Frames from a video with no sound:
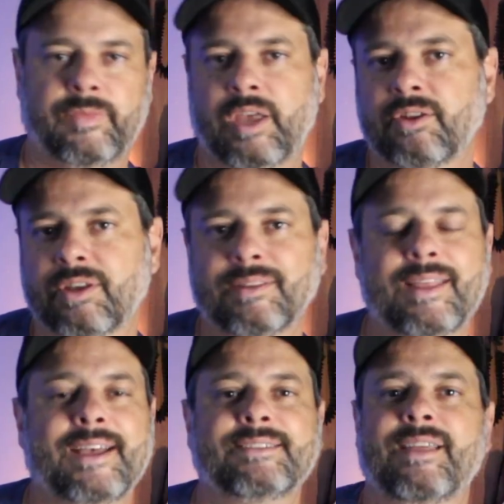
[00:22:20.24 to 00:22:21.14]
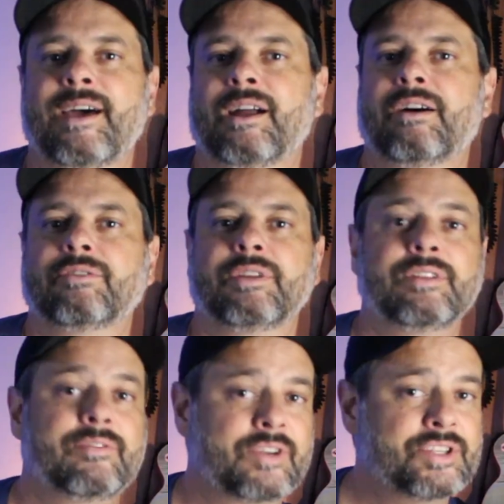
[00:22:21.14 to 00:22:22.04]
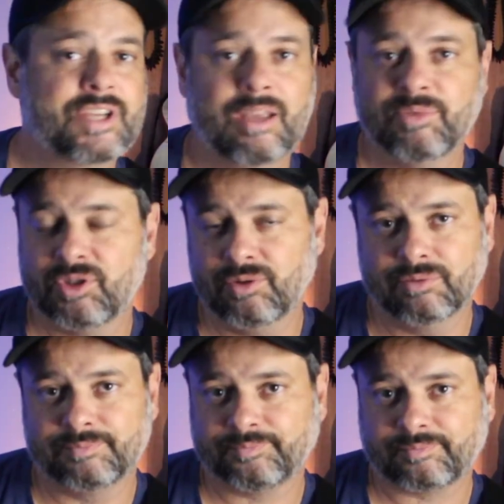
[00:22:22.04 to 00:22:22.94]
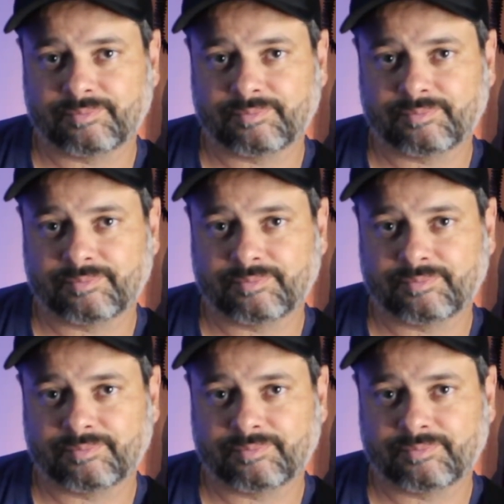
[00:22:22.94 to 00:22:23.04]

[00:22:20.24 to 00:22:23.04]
And you can test that out in different shapes too.